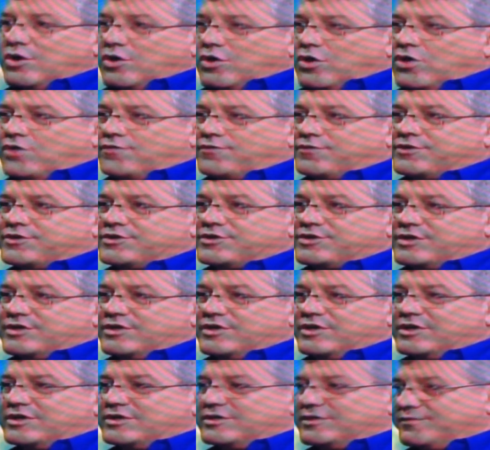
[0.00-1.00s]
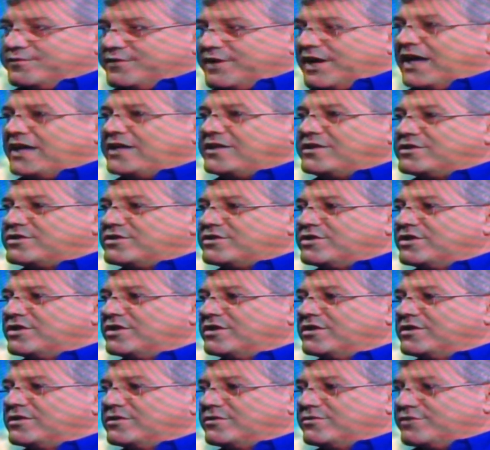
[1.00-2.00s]
offer a device to
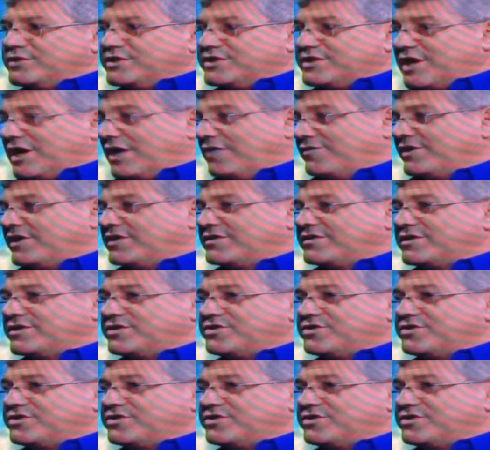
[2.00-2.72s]
resolve that